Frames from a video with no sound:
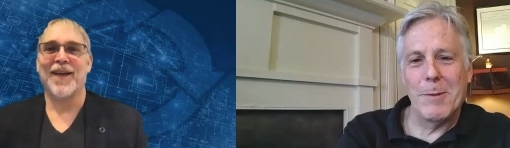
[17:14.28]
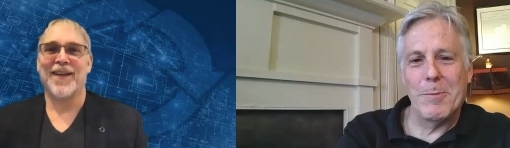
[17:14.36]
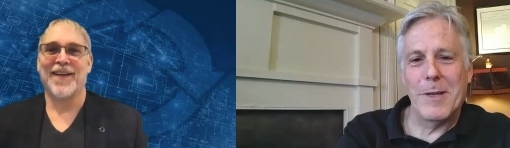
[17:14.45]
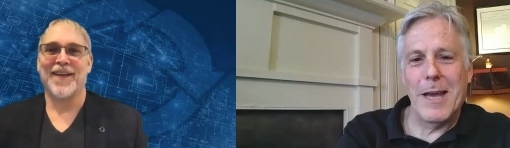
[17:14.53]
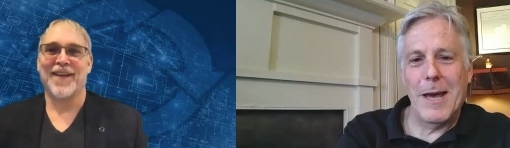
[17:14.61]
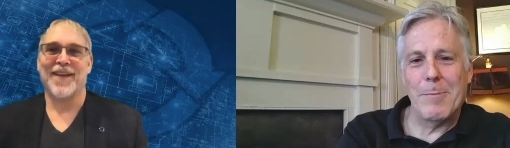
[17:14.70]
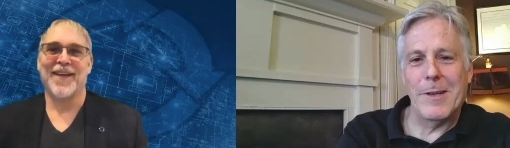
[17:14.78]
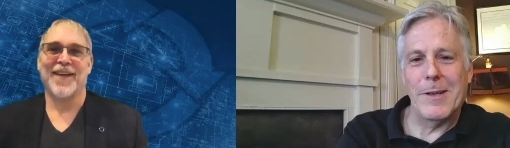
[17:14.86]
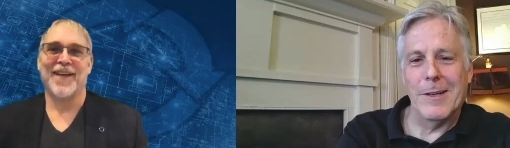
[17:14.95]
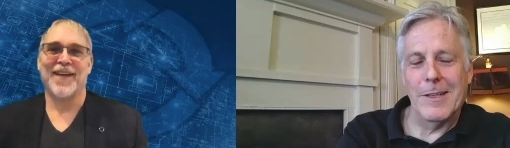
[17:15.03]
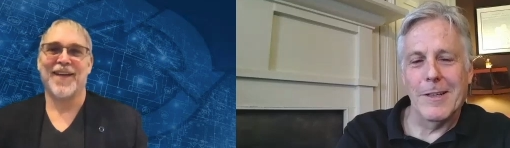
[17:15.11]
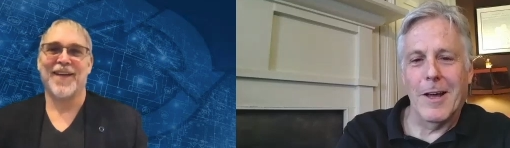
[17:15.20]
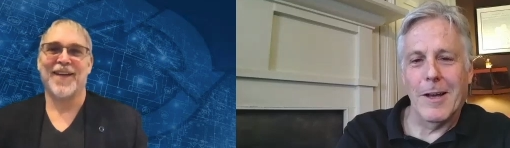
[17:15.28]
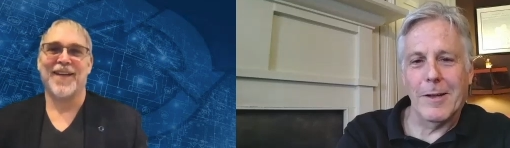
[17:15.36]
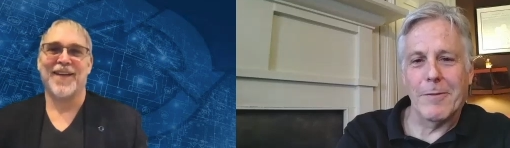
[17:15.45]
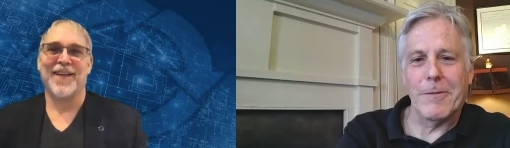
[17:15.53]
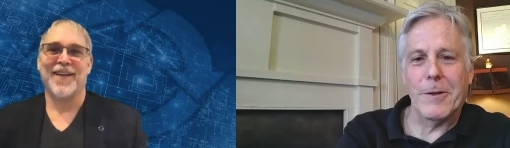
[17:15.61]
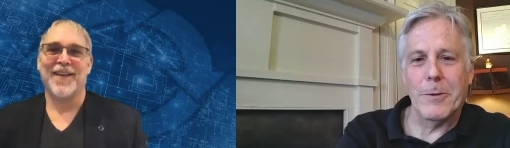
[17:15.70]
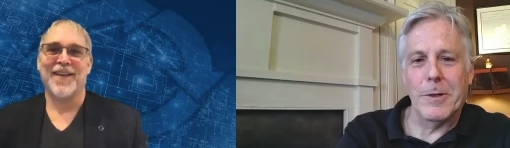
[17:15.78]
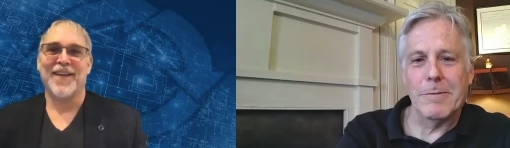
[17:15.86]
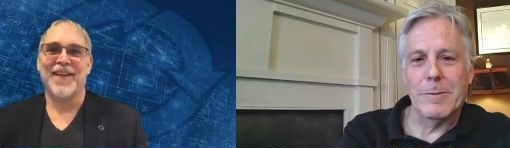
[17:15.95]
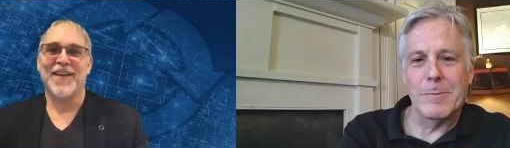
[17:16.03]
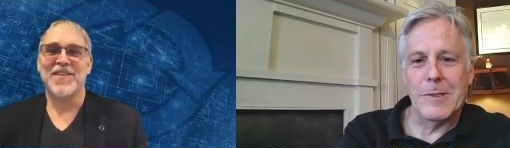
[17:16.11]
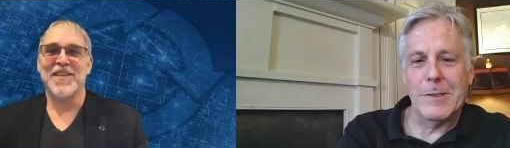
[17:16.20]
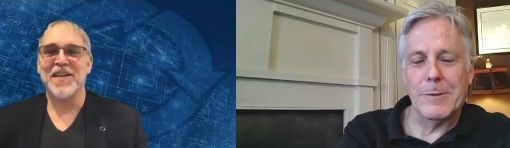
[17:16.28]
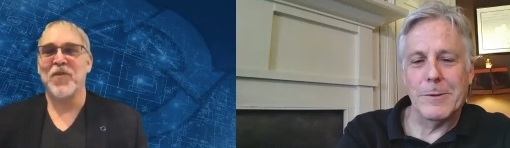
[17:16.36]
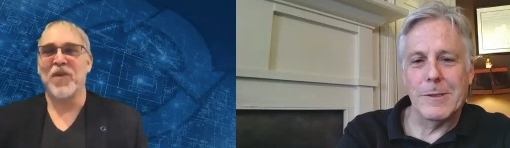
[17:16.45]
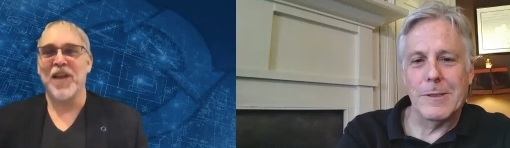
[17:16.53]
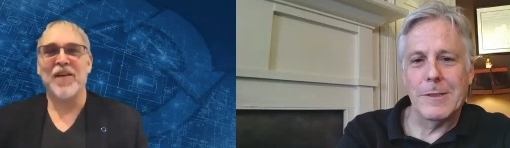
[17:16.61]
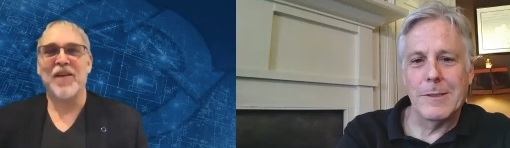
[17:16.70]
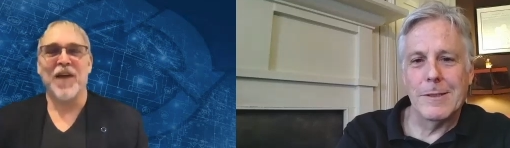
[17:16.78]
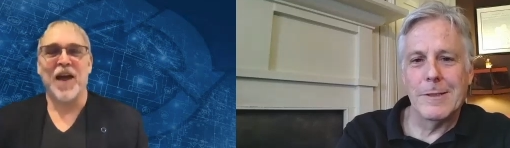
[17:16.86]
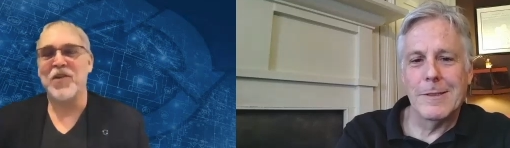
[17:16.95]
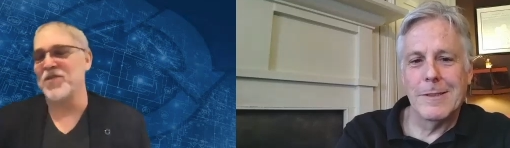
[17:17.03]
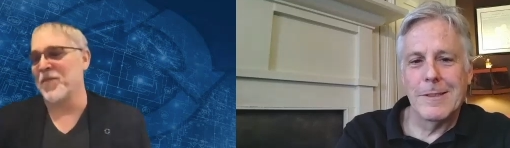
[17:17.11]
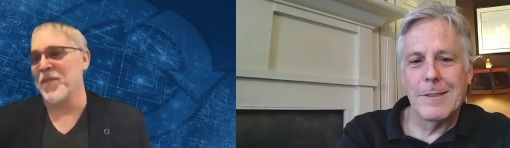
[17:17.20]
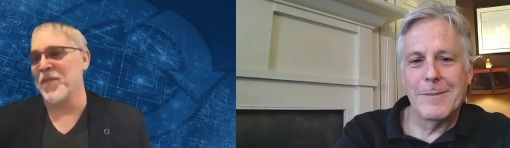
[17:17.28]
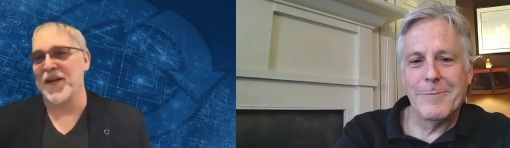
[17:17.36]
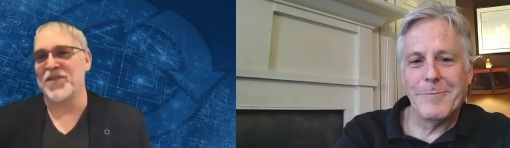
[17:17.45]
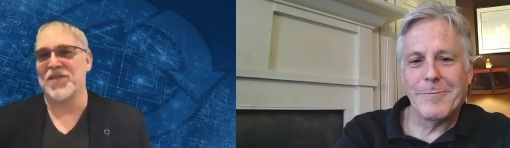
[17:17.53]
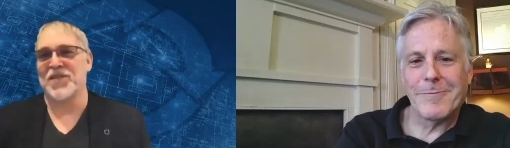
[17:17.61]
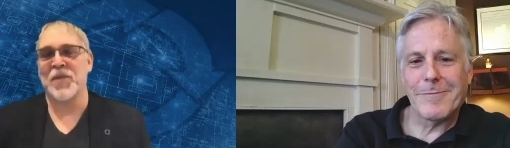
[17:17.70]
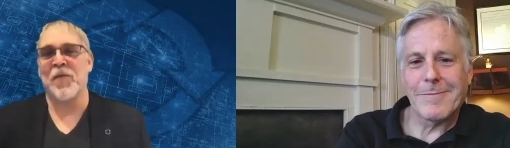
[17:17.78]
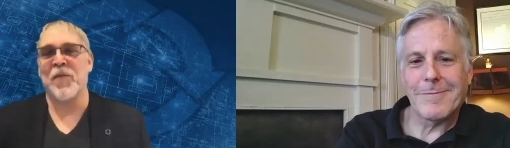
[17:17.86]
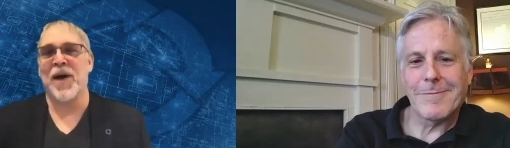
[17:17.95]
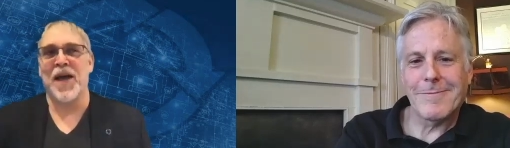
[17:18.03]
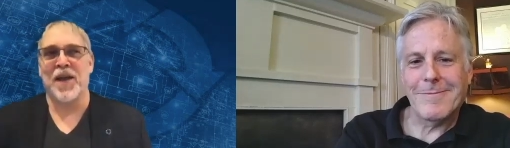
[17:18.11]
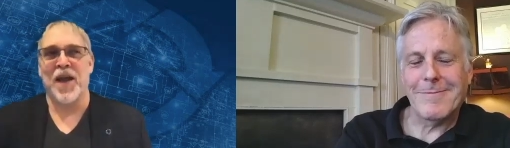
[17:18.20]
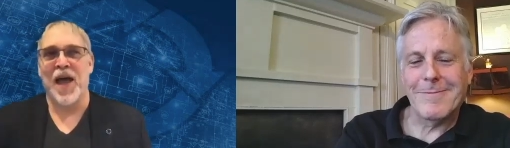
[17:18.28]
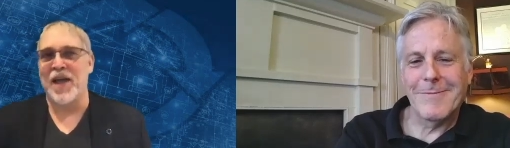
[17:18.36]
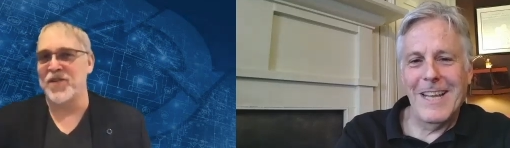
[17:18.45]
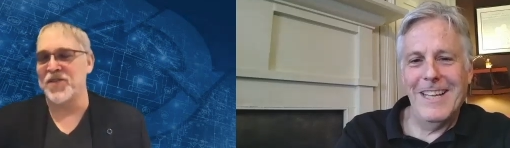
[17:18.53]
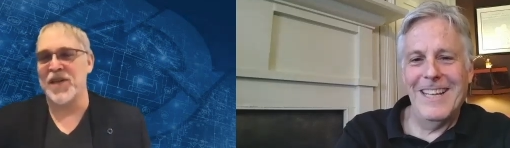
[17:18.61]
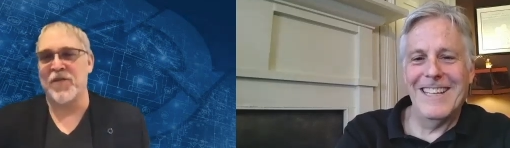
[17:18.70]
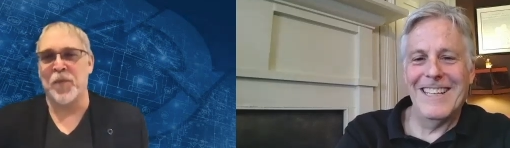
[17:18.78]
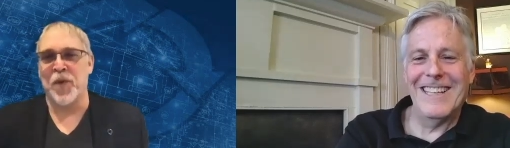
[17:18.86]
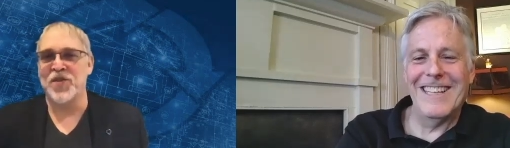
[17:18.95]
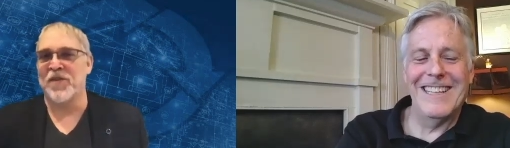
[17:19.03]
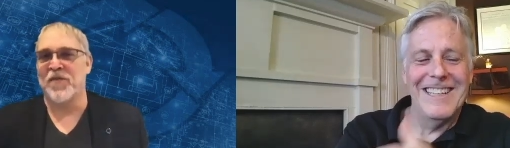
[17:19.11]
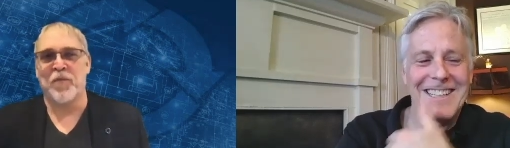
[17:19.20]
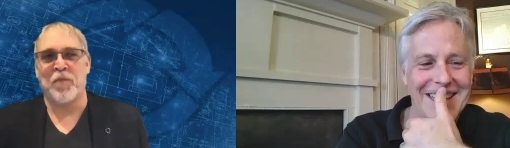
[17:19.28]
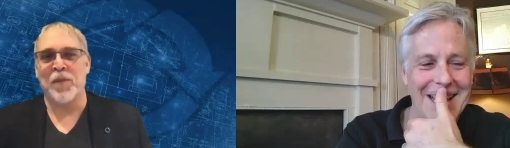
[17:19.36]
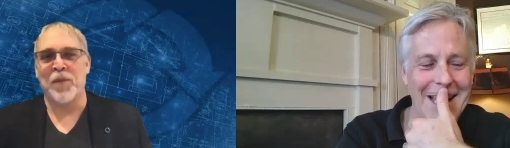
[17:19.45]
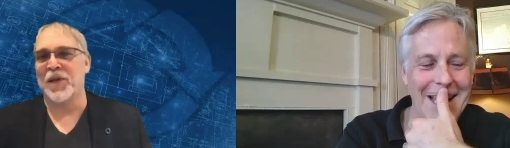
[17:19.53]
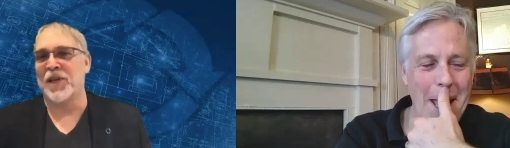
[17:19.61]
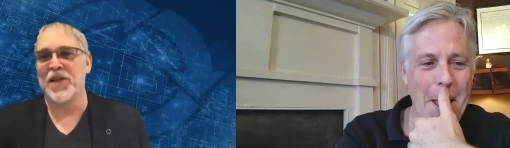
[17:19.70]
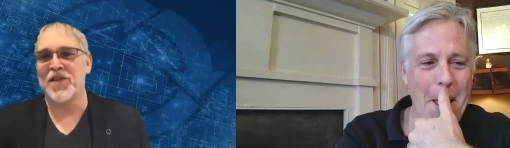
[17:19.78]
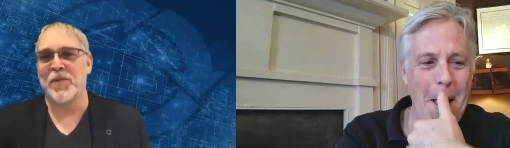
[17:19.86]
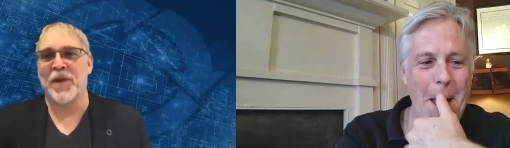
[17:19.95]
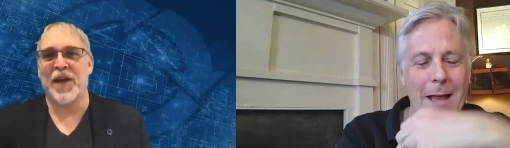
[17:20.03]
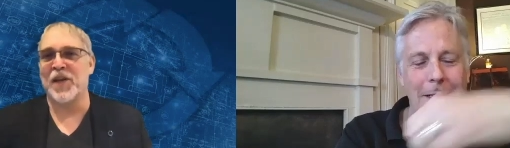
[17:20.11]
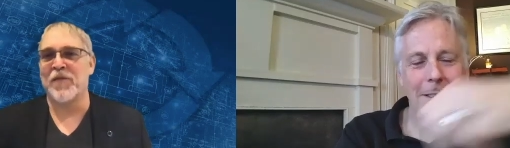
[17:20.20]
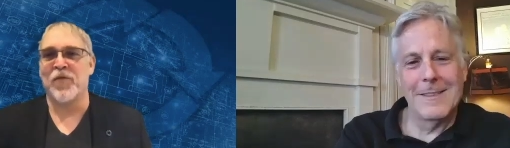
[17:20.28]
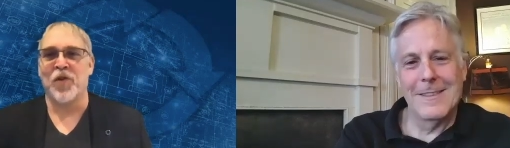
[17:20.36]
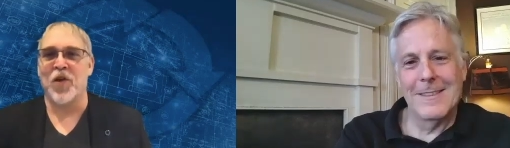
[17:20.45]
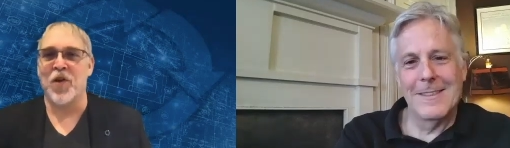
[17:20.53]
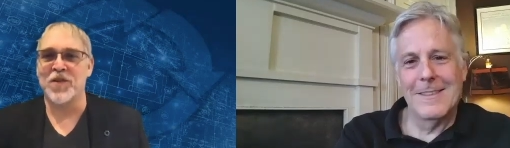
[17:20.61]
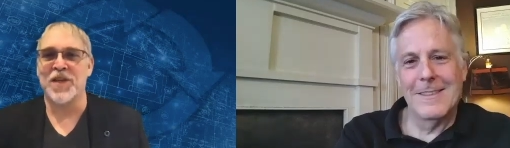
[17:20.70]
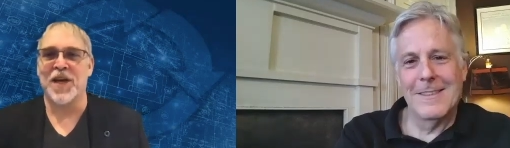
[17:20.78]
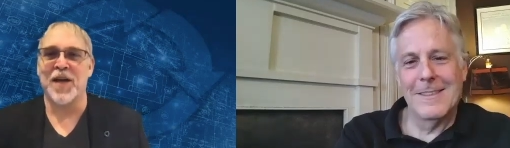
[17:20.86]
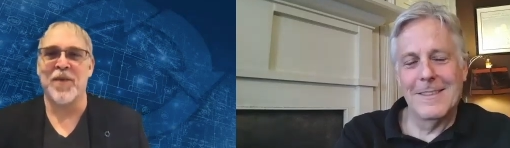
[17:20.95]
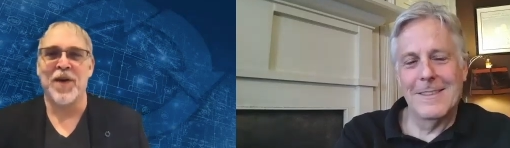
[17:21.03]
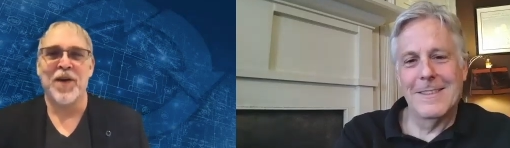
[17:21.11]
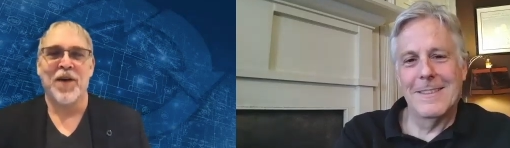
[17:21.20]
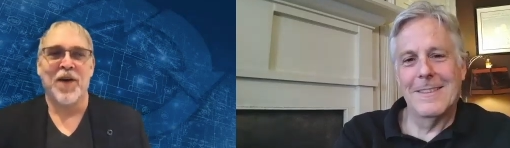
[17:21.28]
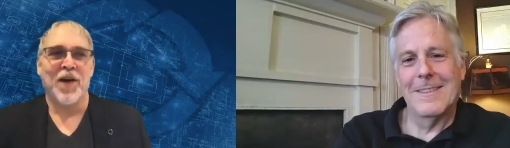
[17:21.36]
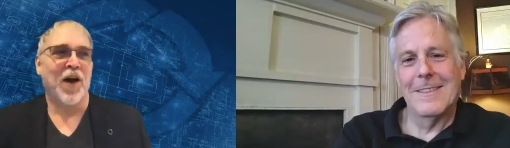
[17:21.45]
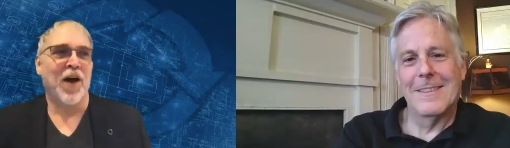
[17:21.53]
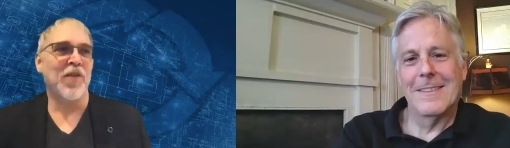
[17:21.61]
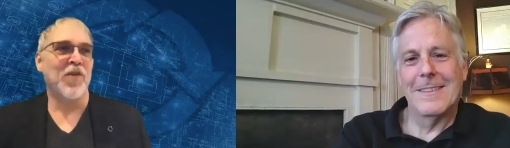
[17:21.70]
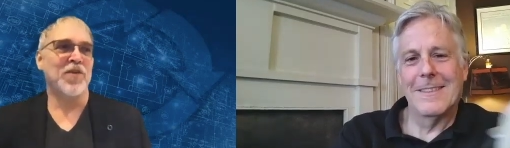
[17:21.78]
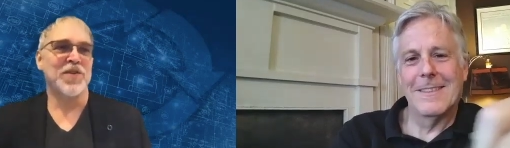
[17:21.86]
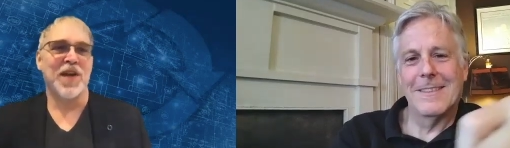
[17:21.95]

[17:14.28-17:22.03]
Speaker 1: be happy to unlock a few of them
Speaker 2: too. See, well, I use a mix. Some of mine, I just have a bunch of public lists. I've been out there for a long time. Others, I